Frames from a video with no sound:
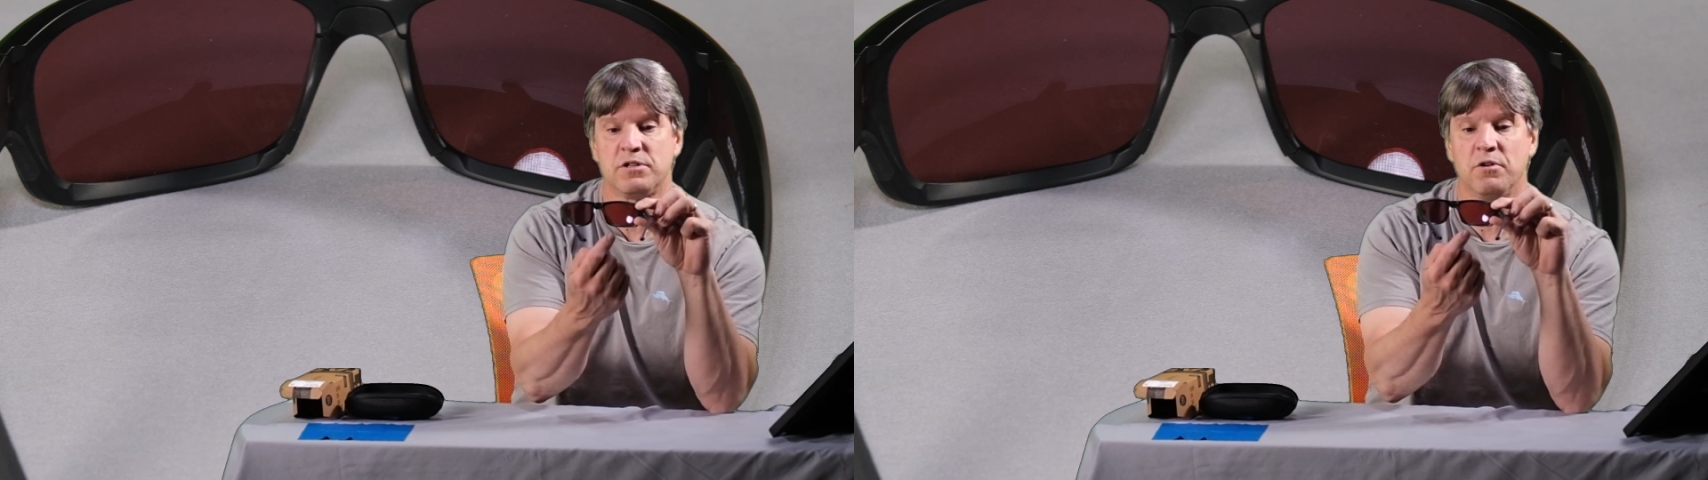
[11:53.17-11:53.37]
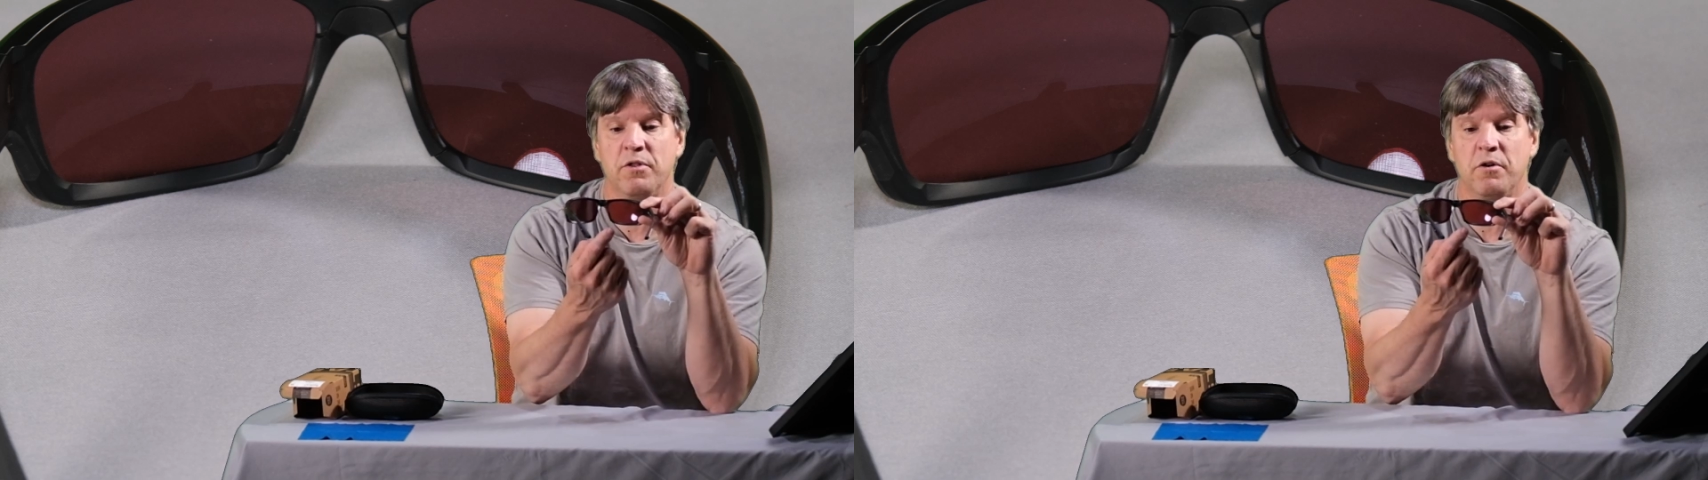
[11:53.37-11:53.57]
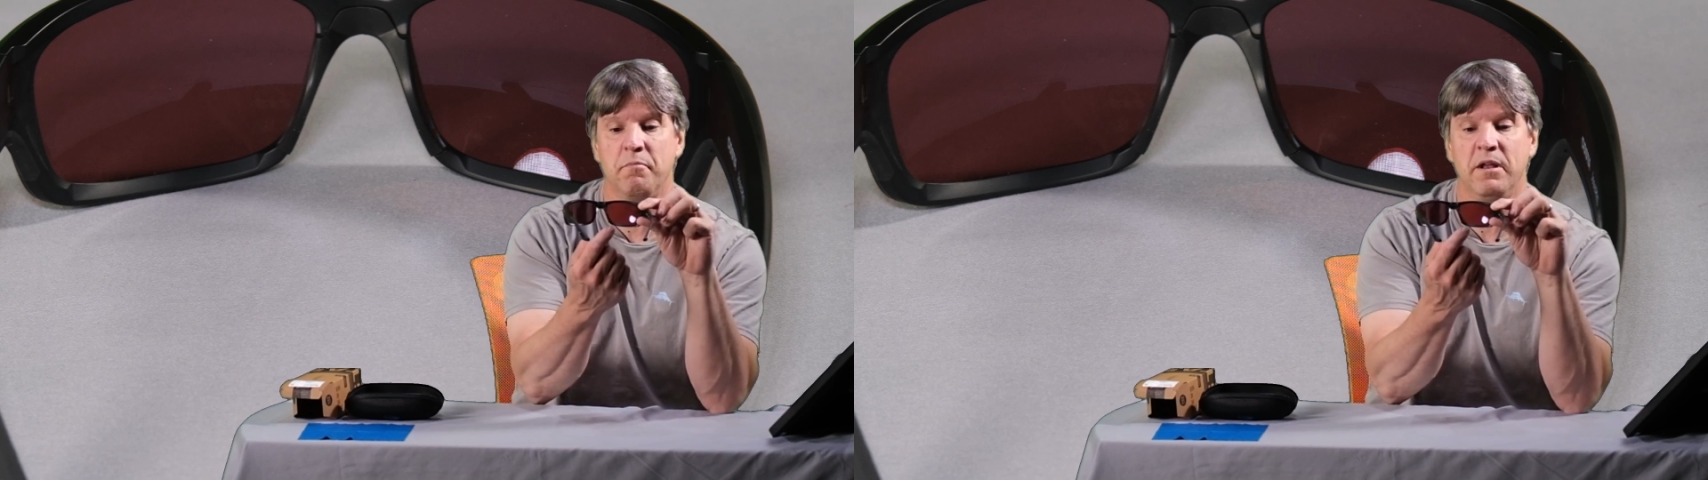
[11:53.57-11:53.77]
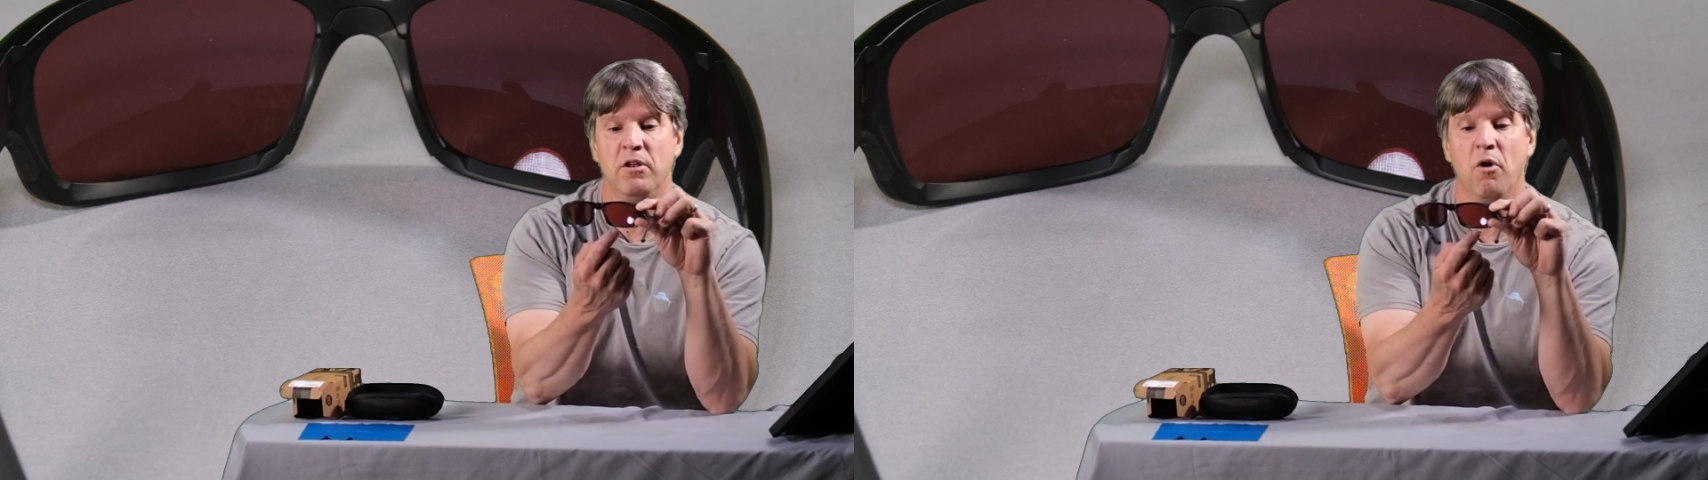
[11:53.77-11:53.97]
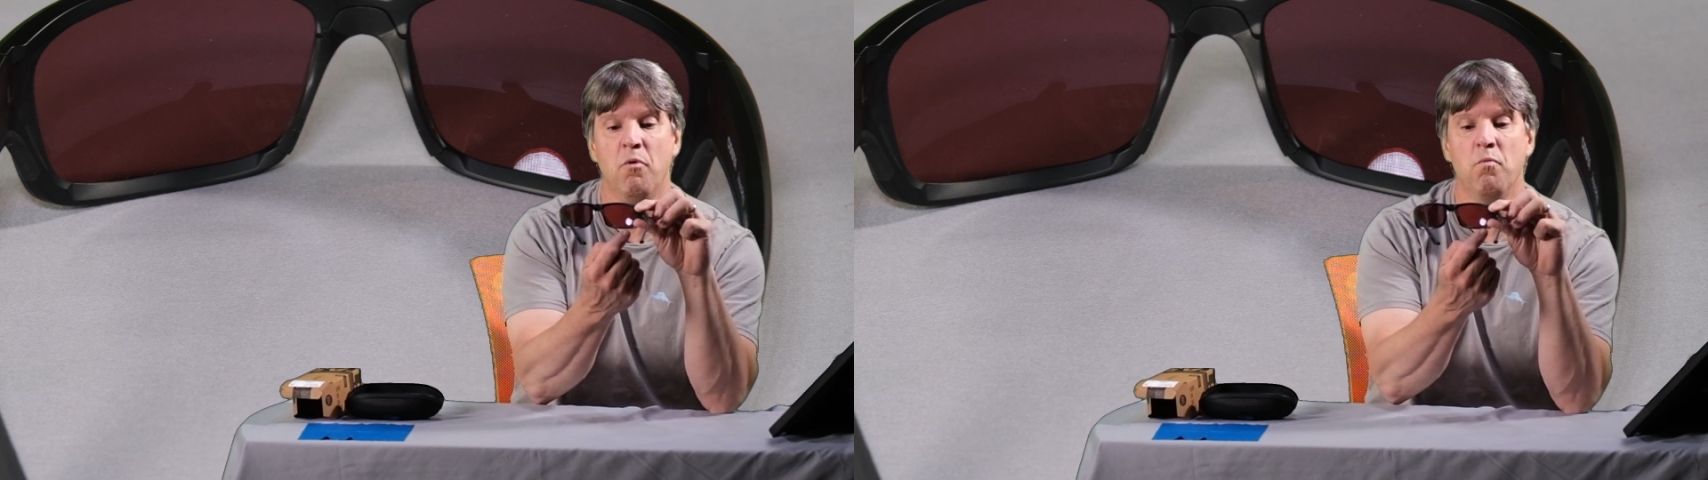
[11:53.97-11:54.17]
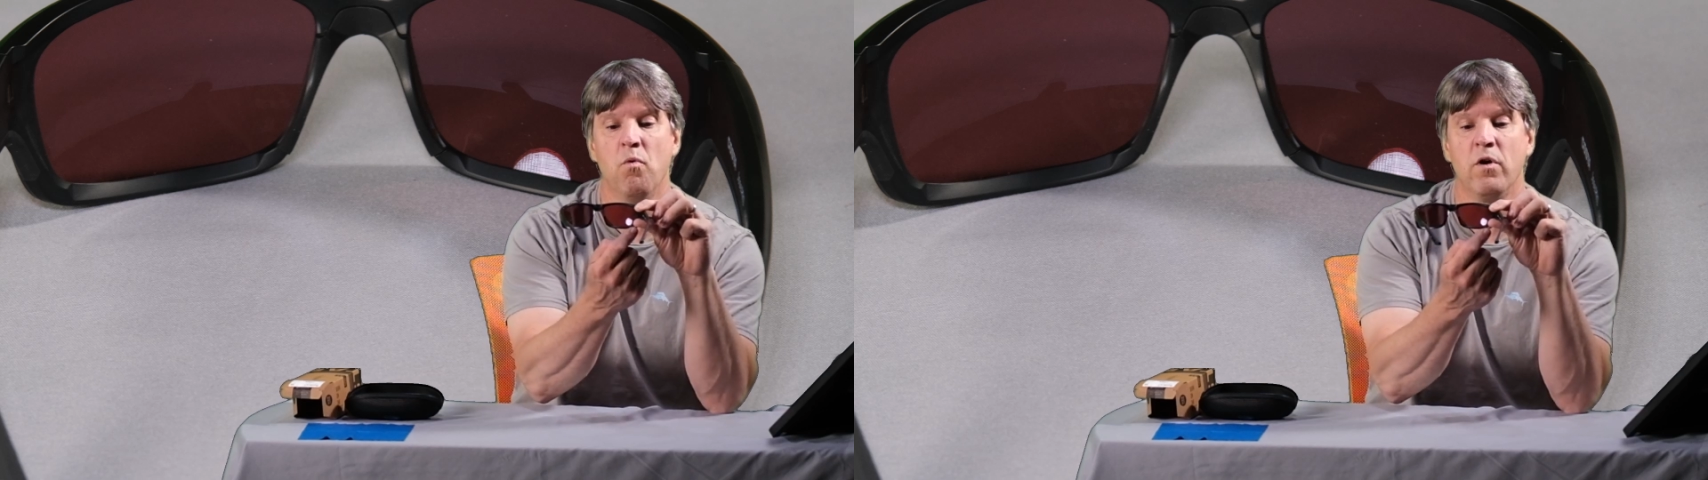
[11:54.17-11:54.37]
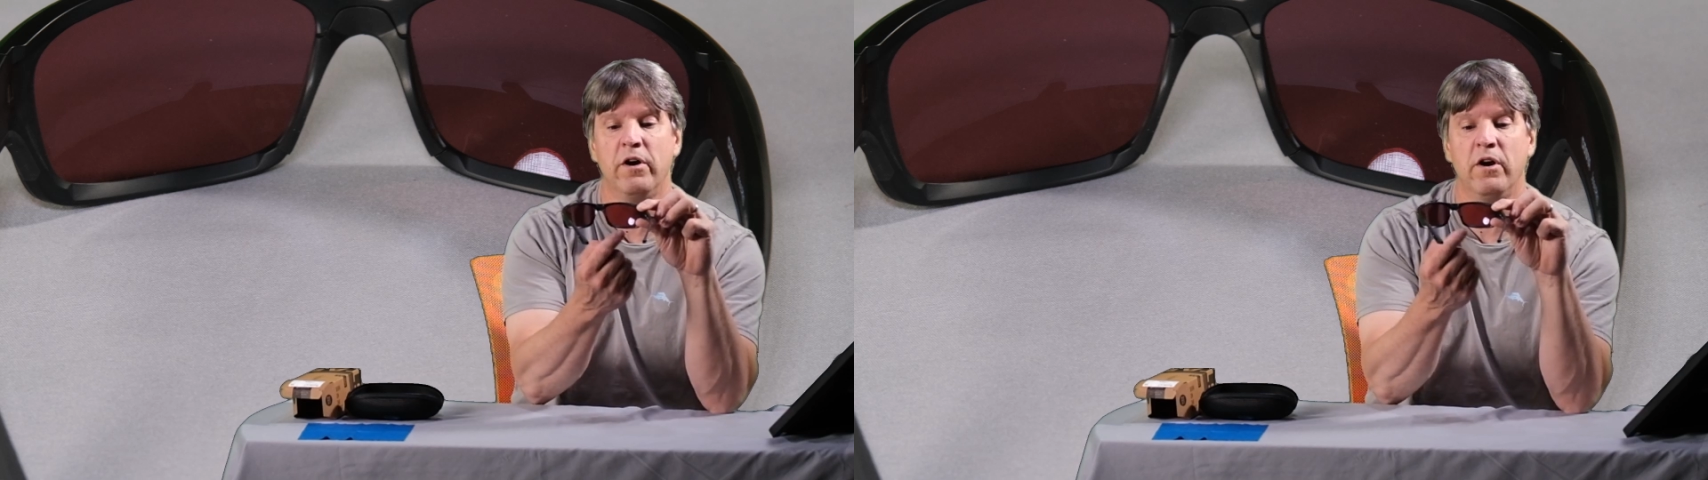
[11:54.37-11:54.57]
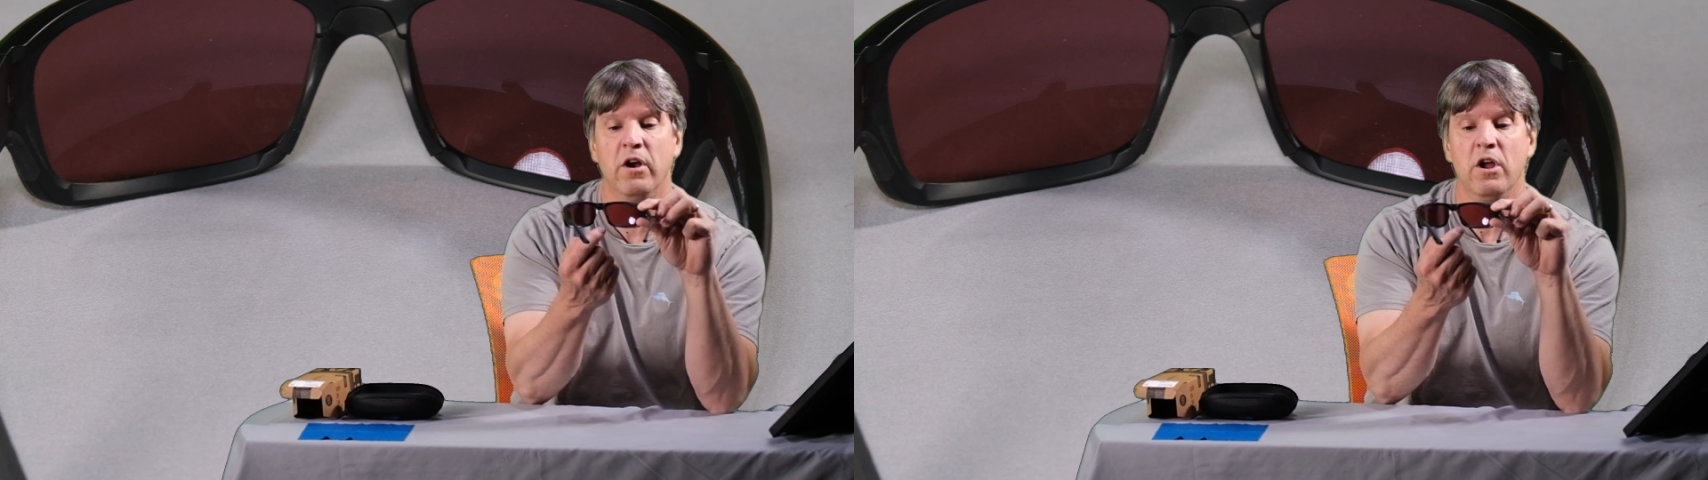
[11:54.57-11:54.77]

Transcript: So there will be no water